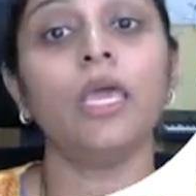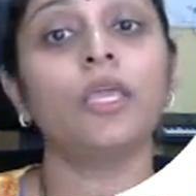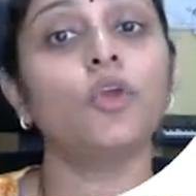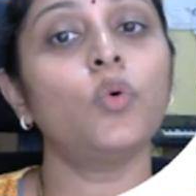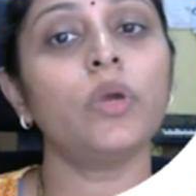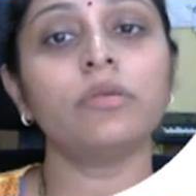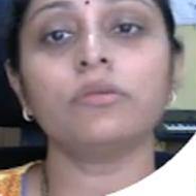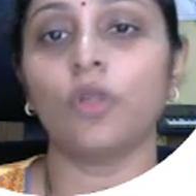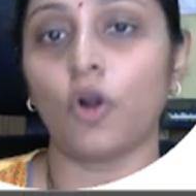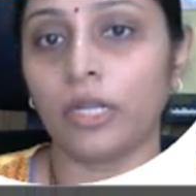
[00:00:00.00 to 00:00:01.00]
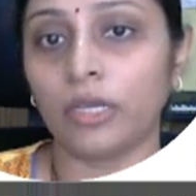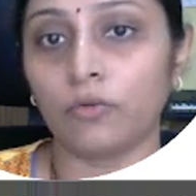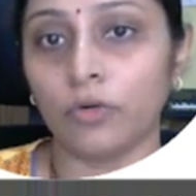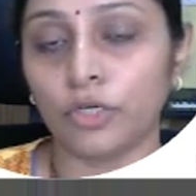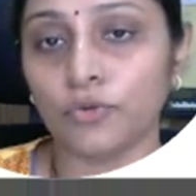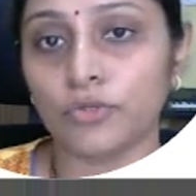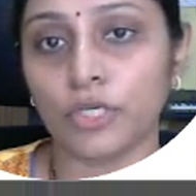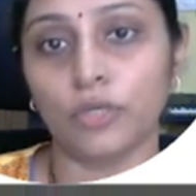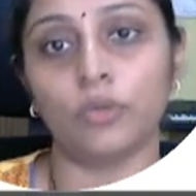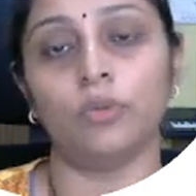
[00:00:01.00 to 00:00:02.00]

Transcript: Q is not equal to 0.